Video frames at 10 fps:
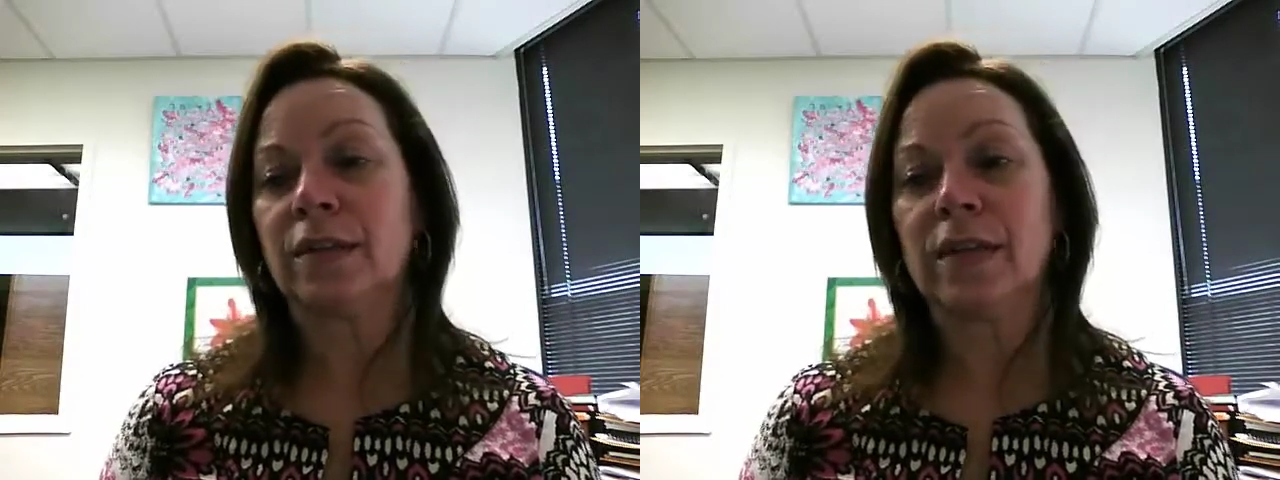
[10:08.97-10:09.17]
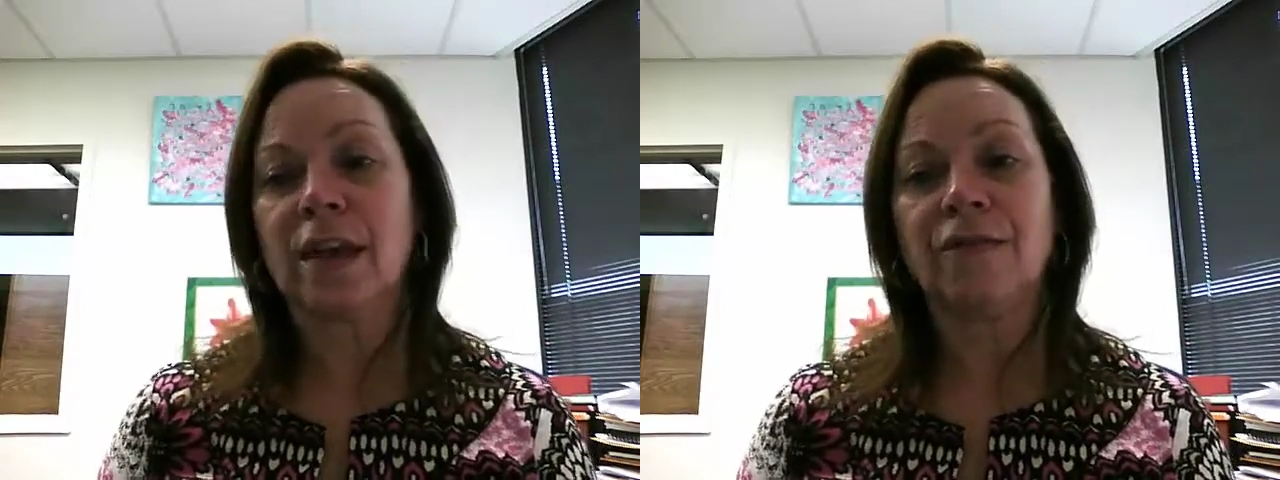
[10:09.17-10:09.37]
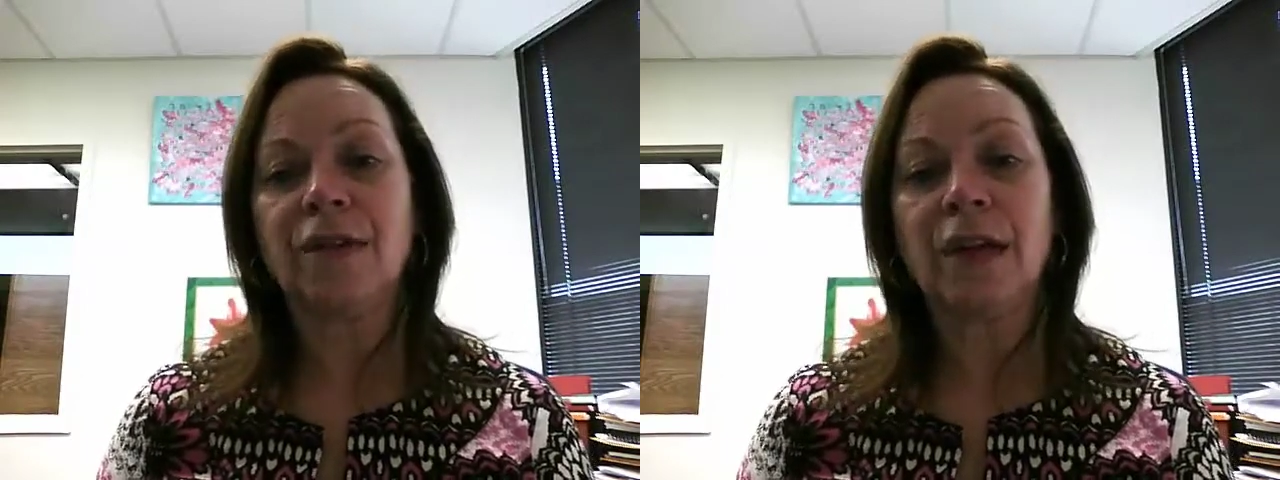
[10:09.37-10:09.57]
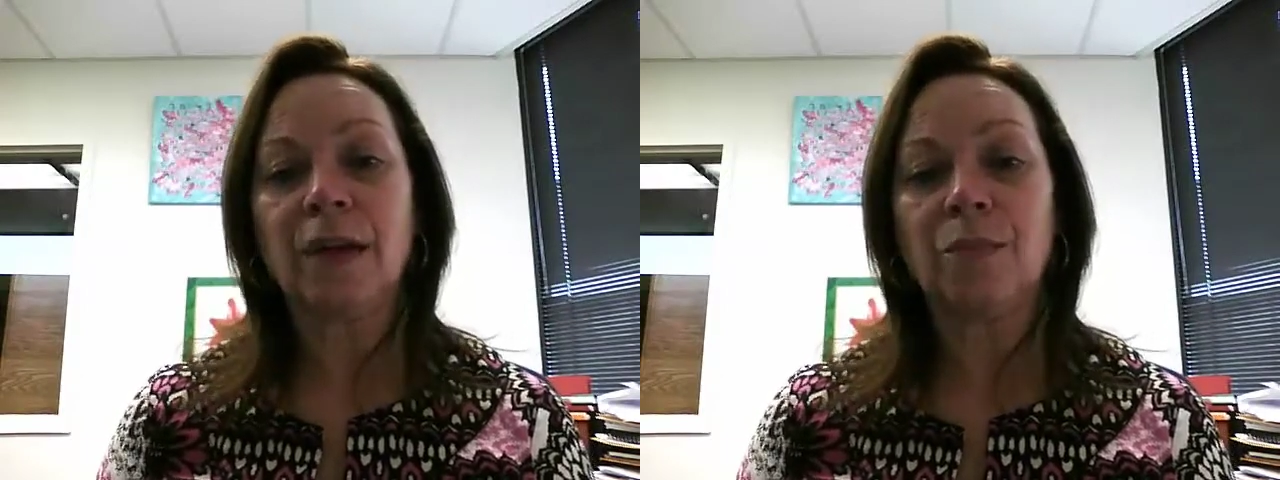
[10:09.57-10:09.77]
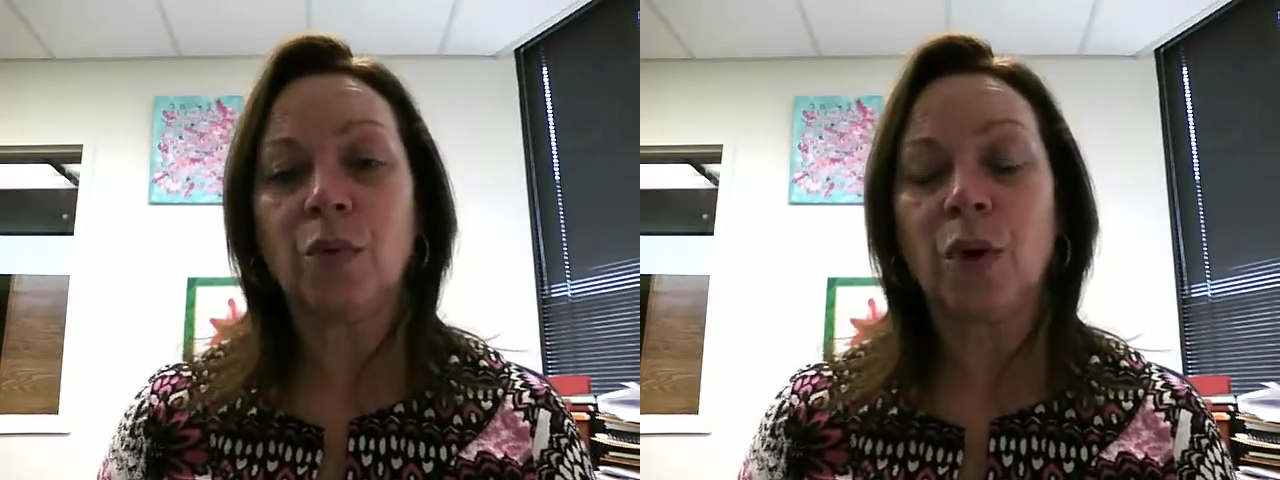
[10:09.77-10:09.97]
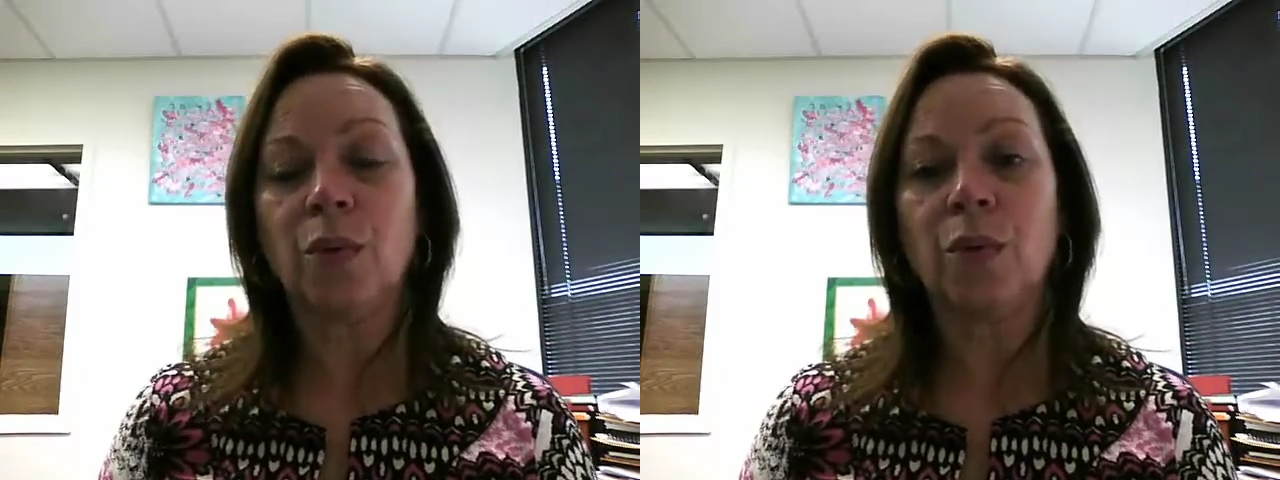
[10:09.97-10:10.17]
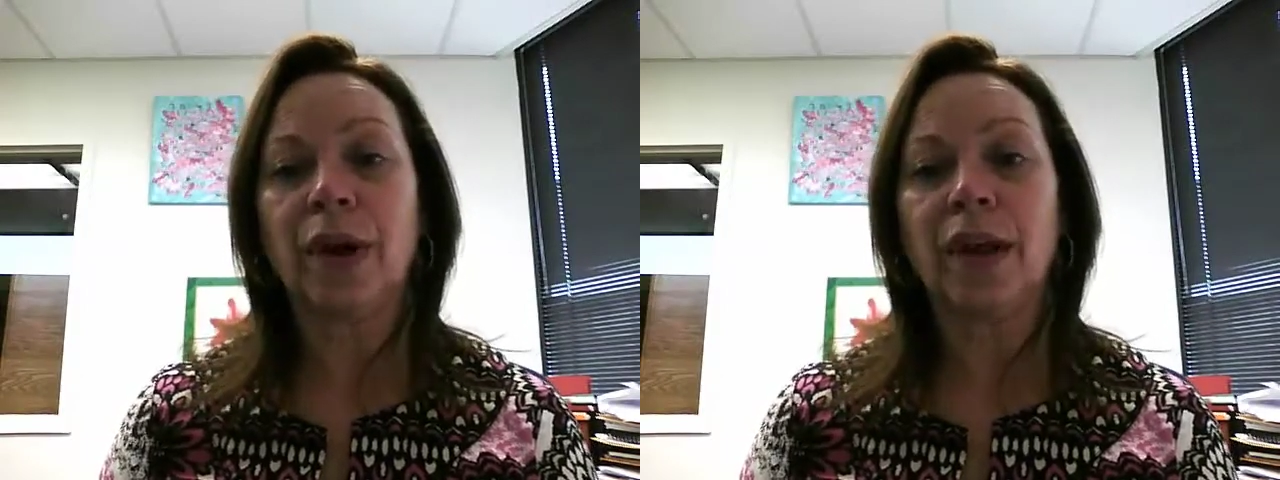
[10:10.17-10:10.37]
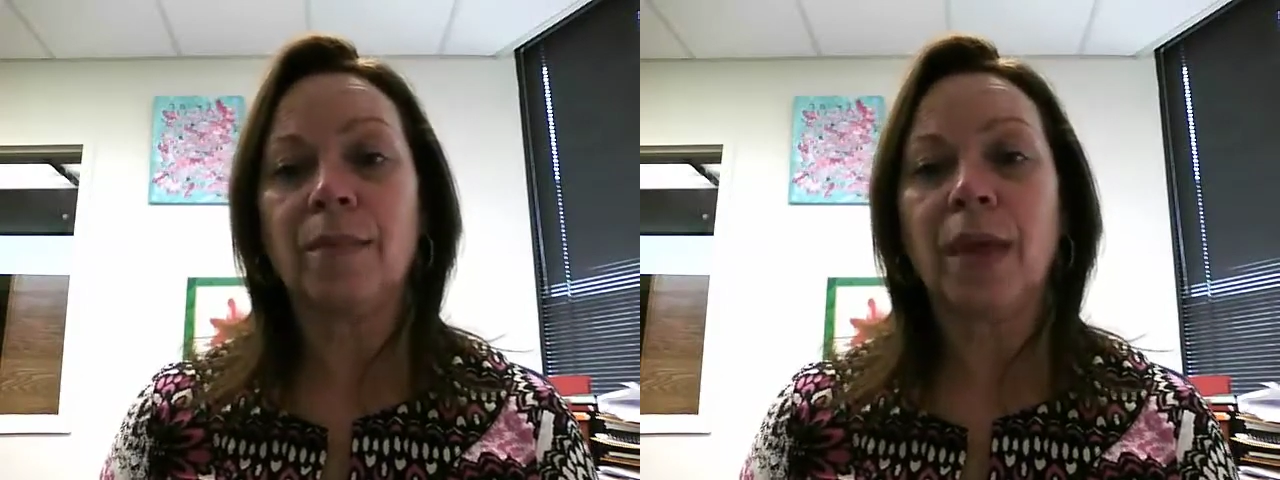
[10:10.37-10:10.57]
safety
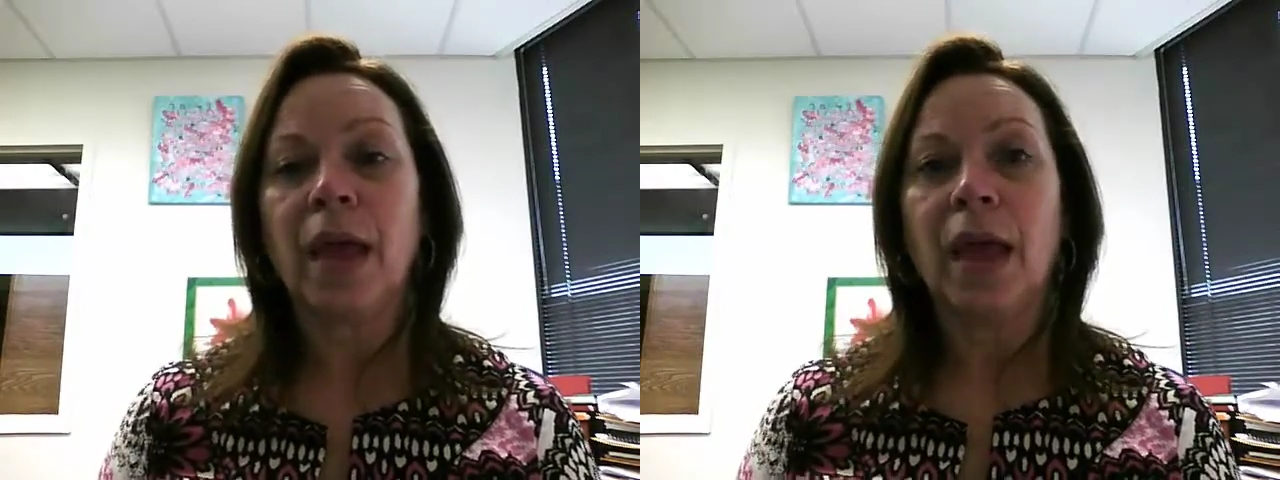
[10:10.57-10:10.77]
program,